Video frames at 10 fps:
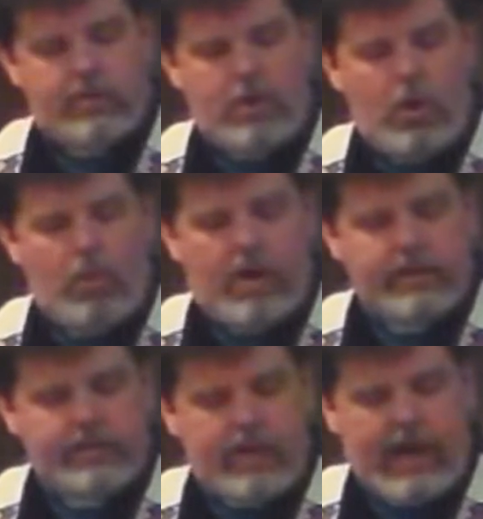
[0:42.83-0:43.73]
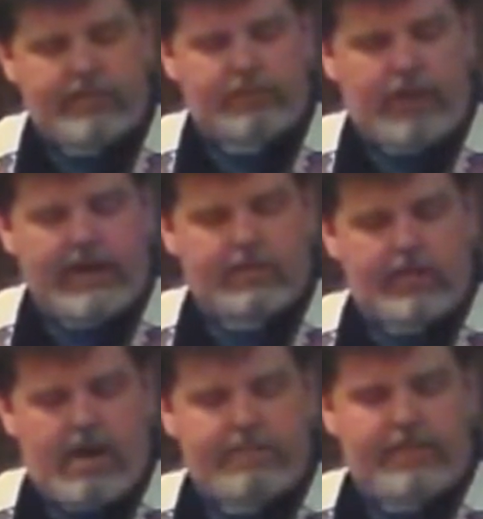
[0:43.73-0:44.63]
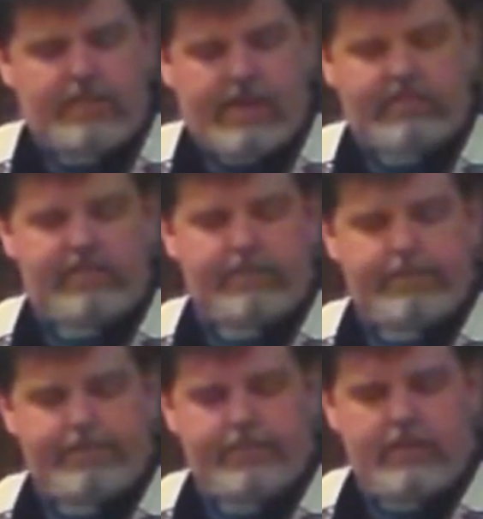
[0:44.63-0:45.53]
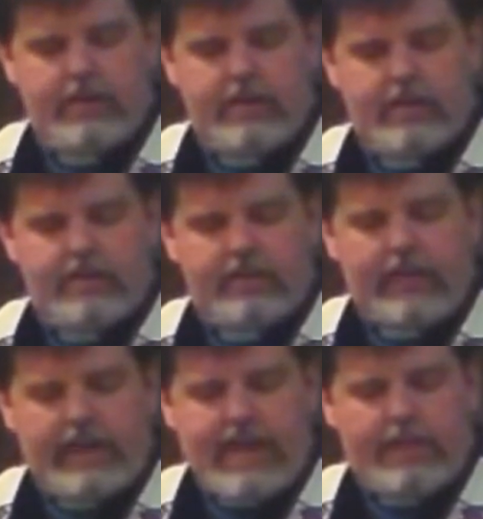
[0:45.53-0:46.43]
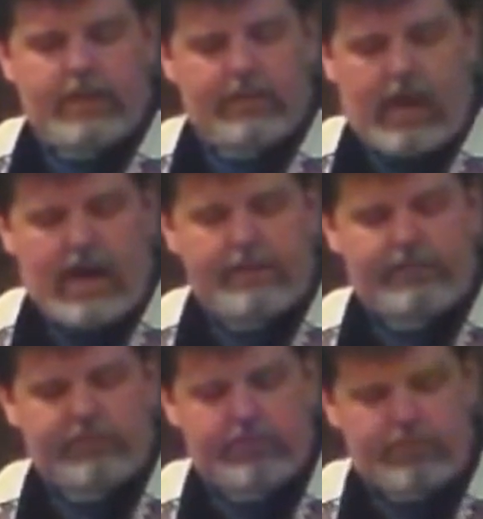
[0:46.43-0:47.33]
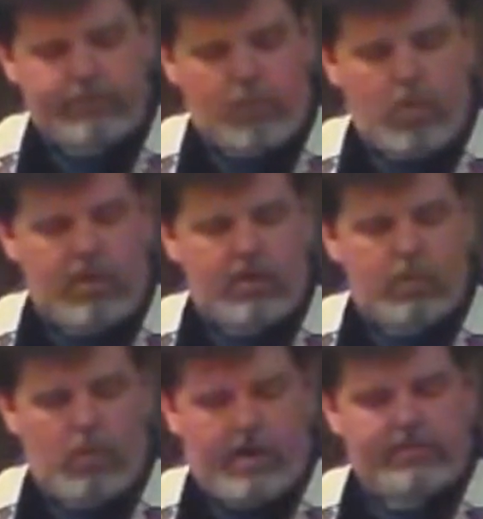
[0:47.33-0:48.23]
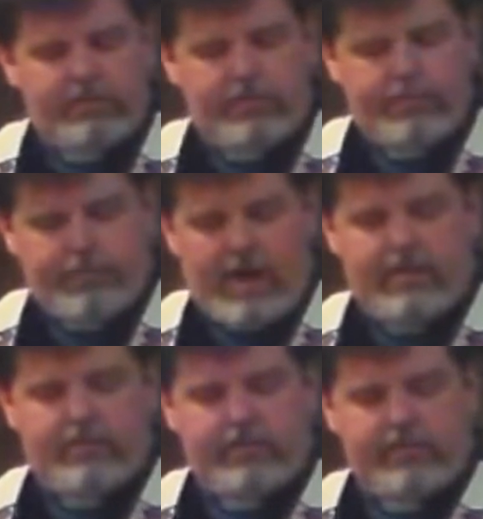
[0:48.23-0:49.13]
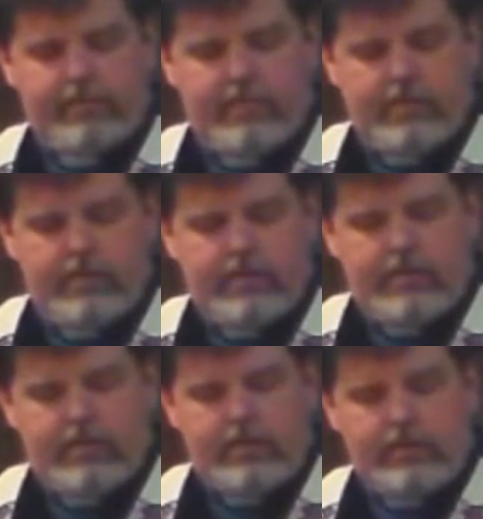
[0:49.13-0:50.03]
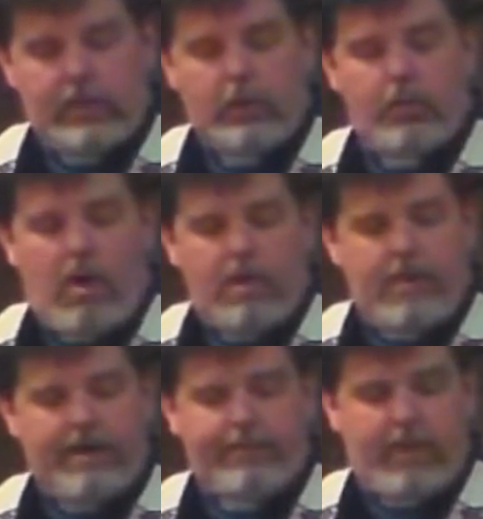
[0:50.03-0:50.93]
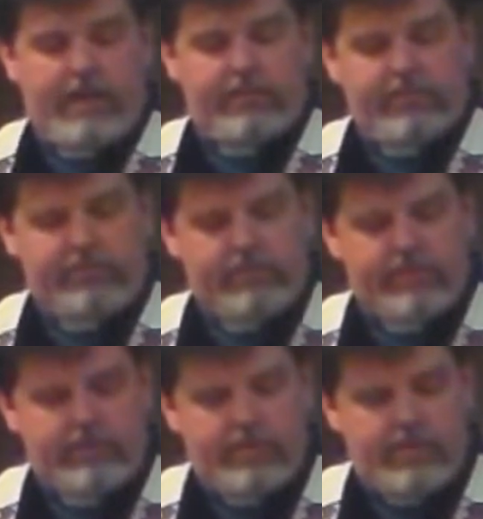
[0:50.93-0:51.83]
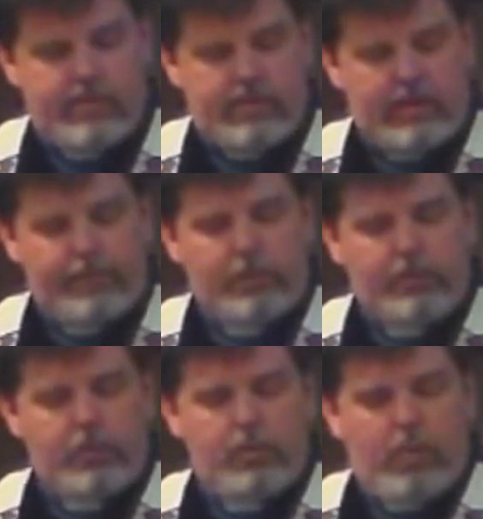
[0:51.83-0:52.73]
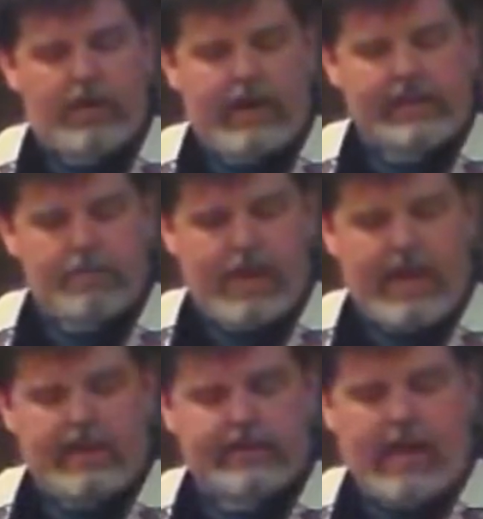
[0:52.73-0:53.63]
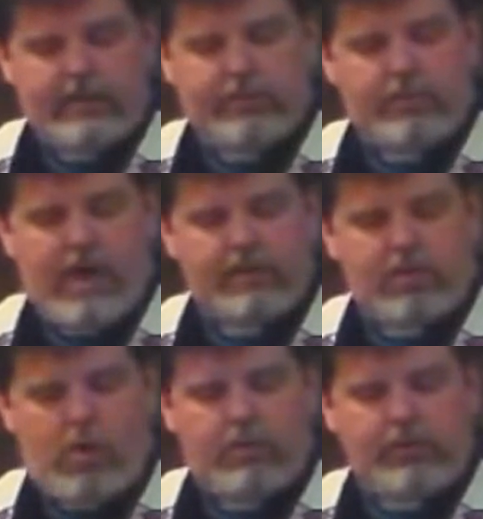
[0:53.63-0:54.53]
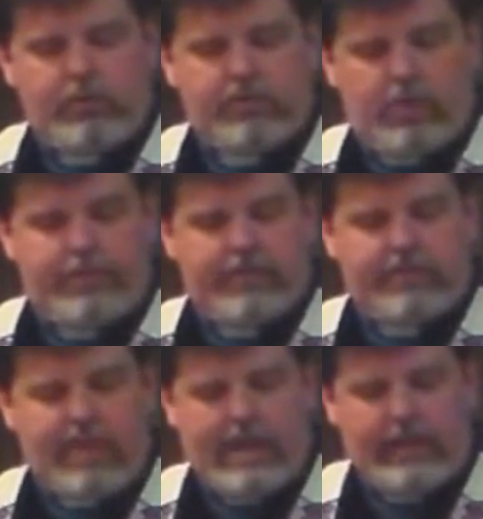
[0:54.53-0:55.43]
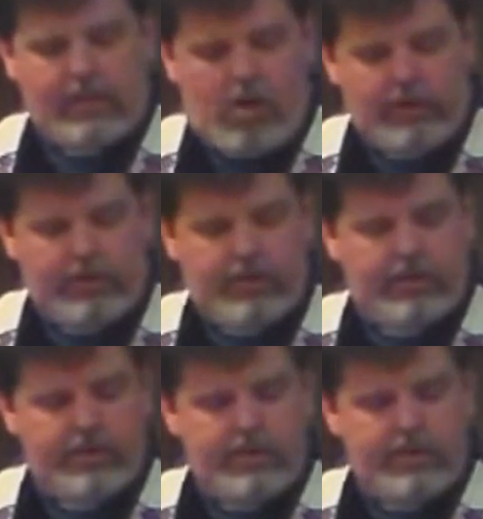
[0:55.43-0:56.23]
No one has greater love than this, to lay down their lives for one's friends. You are my friends. If you do what I command, I do not call you servants any longer,